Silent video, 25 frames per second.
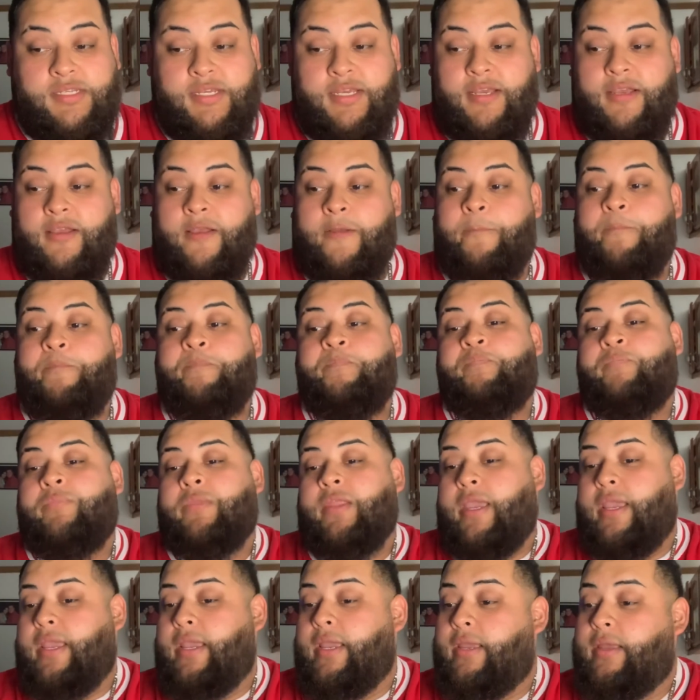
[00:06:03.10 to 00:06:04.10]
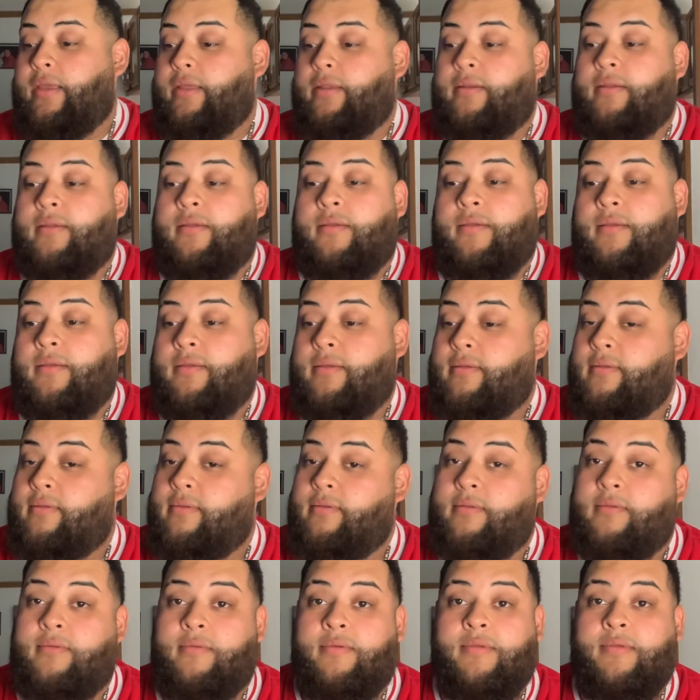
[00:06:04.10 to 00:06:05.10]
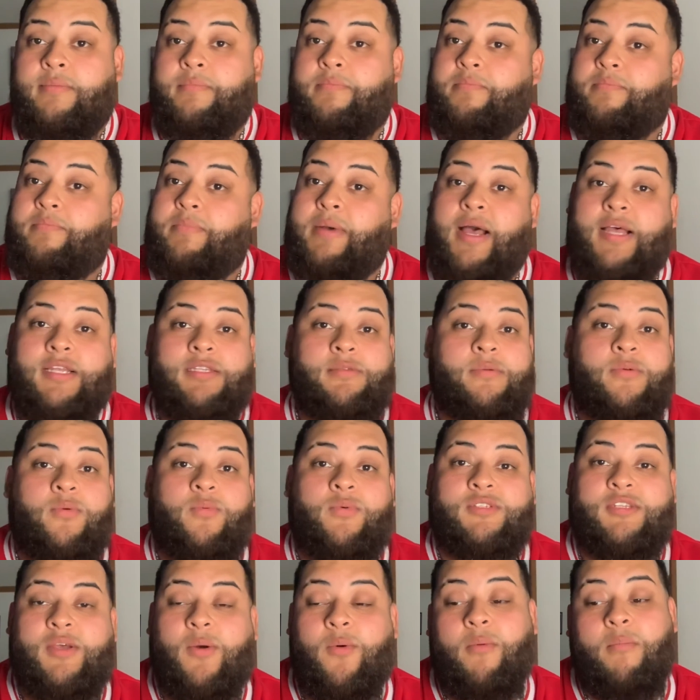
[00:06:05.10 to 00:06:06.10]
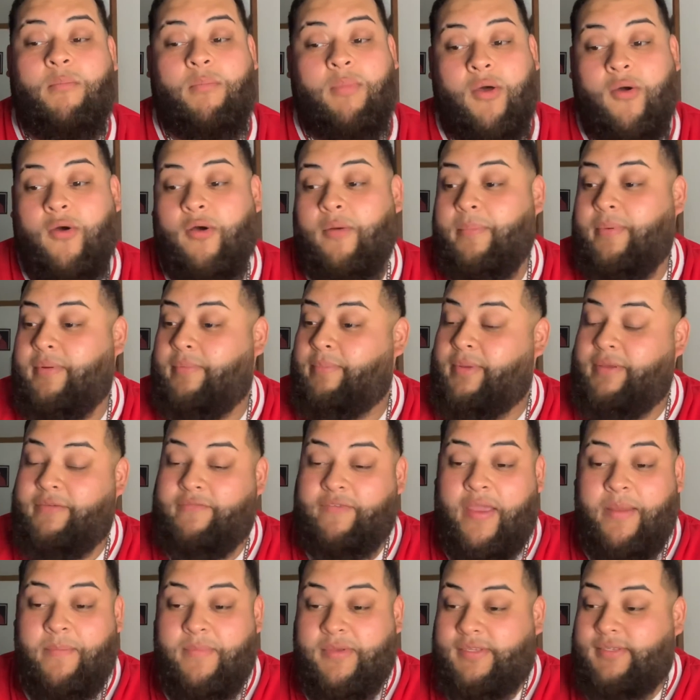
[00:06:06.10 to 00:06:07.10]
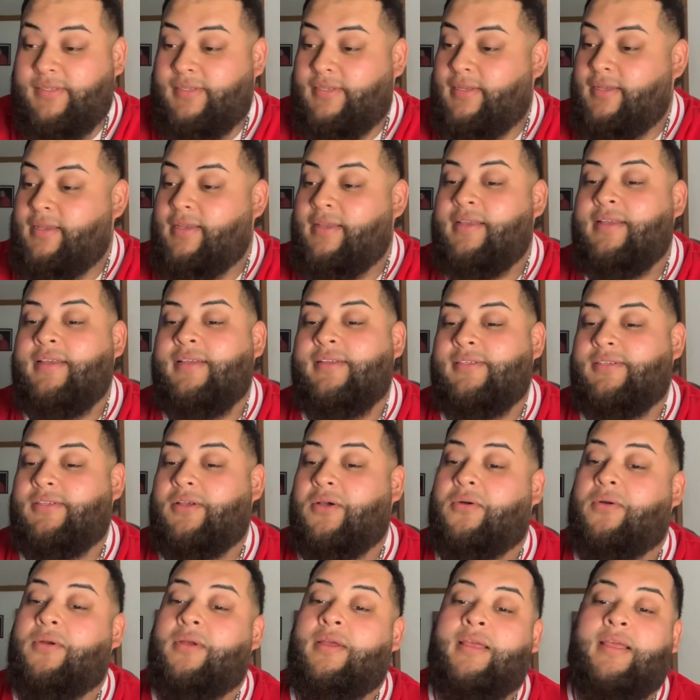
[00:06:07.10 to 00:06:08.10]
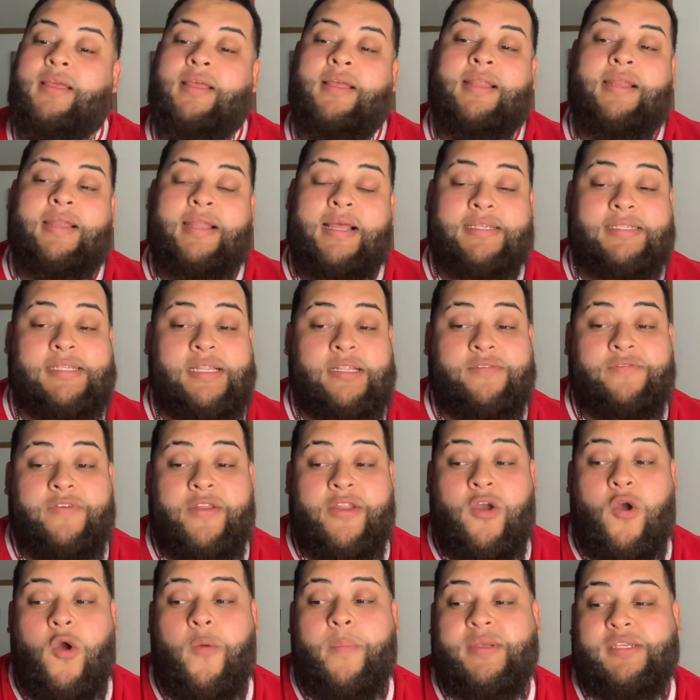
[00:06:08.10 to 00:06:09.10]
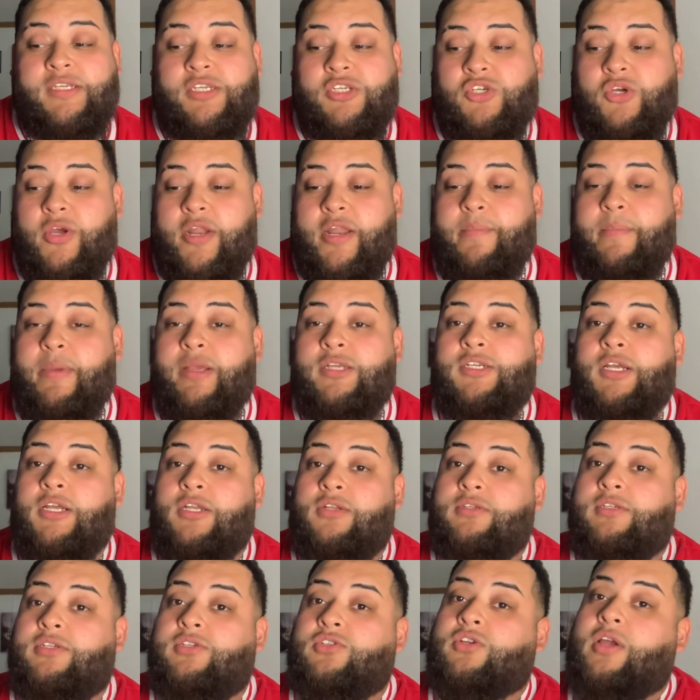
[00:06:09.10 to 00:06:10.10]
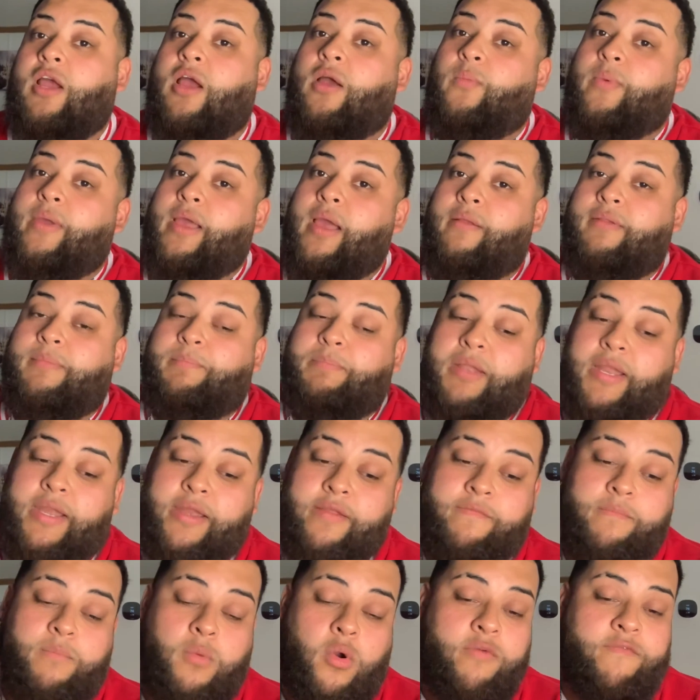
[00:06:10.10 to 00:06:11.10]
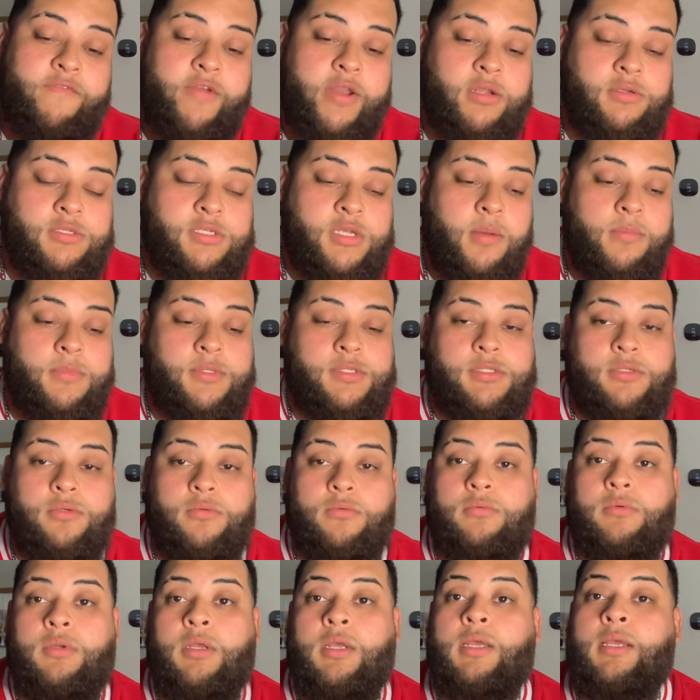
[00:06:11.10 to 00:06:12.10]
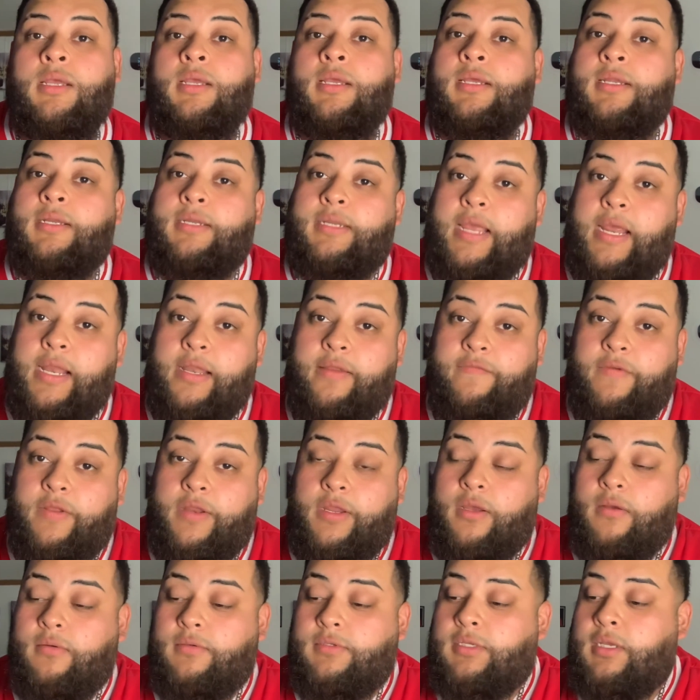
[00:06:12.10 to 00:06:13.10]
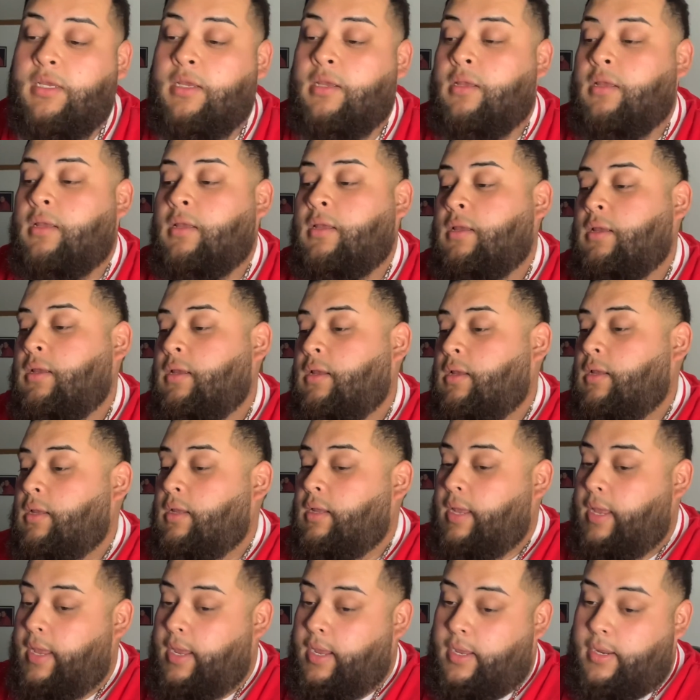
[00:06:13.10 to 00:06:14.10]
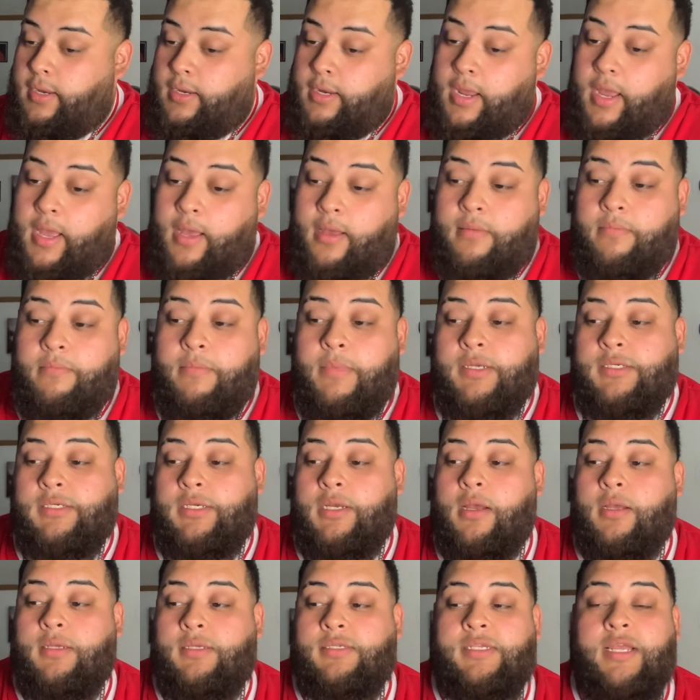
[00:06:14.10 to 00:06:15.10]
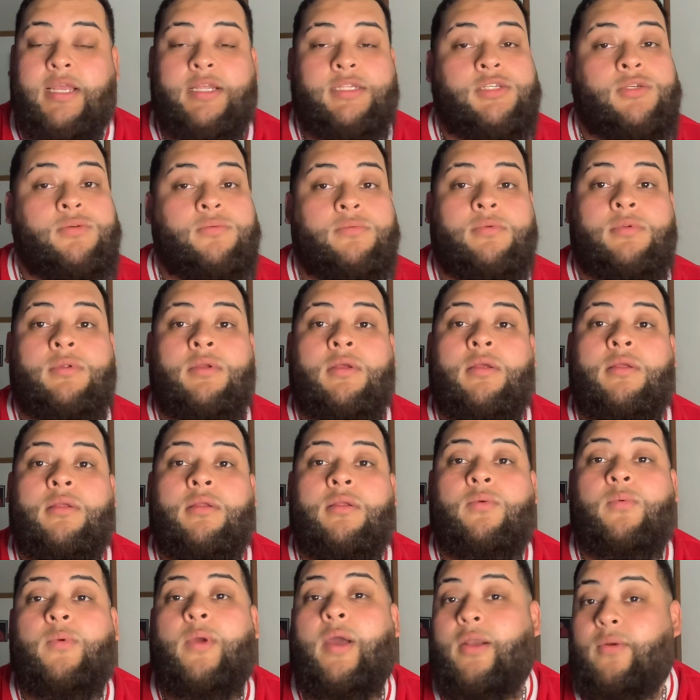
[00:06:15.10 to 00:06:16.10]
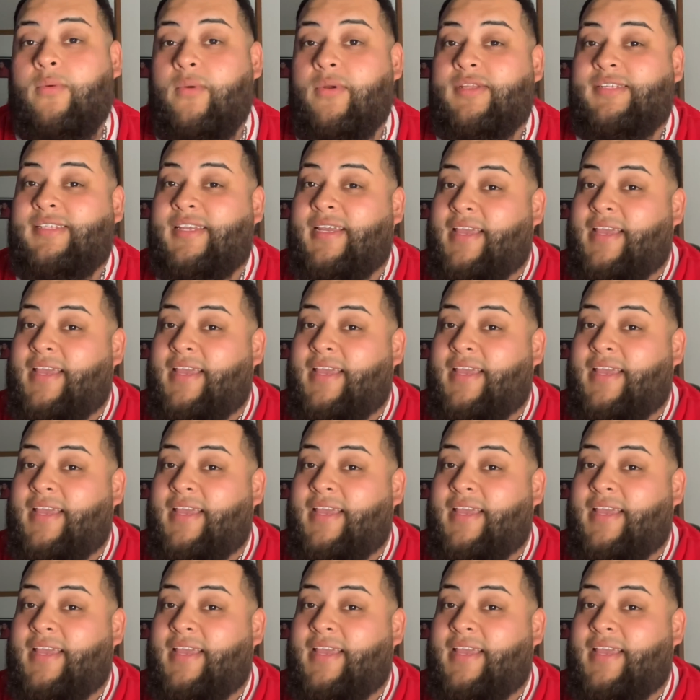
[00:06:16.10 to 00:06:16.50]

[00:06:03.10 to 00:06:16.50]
it, and possibly someone blow up and be famous. So that's in this video. Hope you guys enjoyed it. Make sure y'all do subscribe. We got plenty of more videos coming soon, daily videos. And yeah, make sure y'all stay tuned. We're on the road to